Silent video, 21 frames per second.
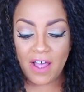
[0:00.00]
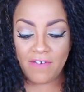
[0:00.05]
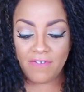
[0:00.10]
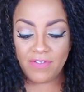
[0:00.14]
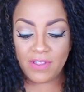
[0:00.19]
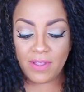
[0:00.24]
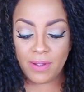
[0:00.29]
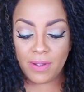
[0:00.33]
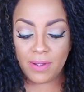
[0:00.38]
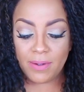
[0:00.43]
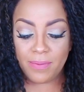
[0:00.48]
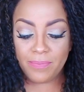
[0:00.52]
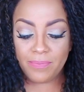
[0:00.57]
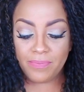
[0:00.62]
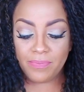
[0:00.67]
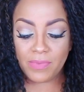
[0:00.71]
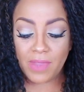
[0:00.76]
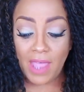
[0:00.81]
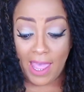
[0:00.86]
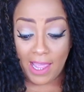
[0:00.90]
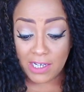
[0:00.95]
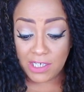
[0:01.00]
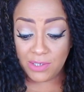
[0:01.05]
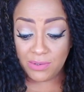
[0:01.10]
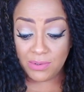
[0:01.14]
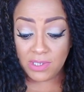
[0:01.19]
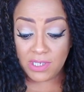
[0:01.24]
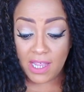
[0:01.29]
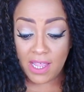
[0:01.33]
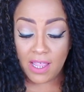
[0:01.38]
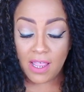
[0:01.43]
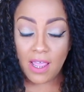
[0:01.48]
of the
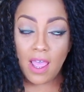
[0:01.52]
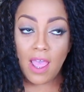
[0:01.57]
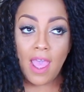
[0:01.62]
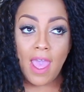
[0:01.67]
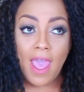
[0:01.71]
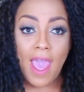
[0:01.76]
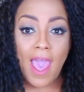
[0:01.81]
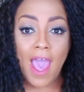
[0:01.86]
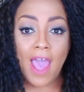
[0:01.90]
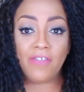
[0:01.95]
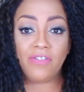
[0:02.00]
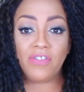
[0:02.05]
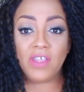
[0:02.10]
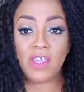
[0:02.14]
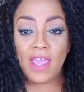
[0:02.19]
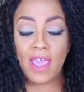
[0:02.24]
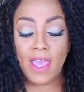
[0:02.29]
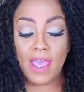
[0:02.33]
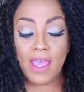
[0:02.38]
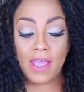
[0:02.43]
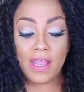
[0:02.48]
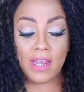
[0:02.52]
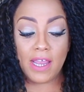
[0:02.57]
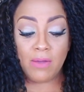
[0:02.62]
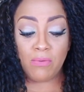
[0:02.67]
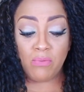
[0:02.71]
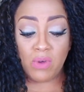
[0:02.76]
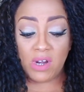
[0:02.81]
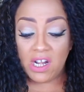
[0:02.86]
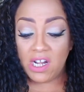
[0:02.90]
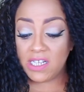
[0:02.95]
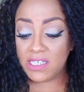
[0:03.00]
actual date. At the
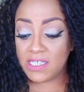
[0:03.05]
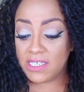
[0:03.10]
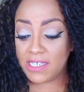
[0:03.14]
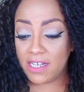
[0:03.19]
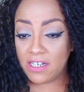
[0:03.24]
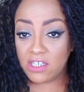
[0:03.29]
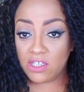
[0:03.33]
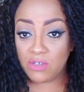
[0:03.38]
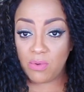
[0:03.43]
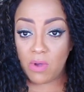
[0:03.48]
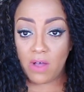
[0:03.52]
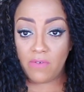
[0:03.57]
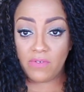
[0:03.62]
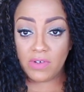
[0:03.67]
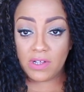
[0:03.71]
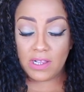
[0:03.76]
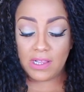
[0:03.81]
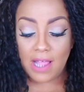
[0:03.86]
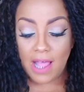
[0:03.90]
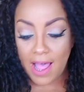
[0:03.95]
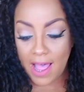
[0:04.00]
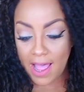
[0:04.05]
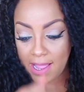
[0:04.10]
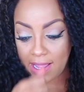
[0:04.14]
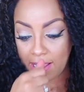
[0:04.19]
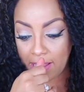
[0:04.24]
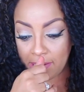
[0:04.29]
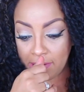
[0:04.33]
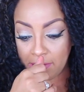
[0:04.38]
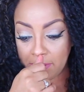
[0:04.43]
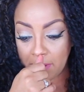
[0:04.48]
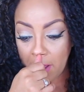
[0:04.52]
end, when it said 12 o'clock,
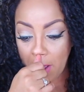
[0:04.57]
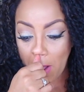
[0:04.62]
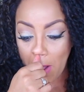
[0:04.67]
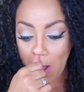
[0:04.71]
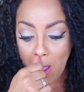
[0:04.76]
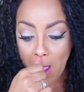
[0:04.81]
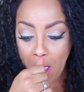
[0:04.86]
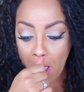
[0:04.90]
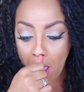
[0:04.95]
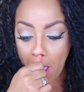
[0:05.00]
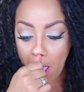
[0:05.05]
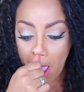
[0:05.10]
you know,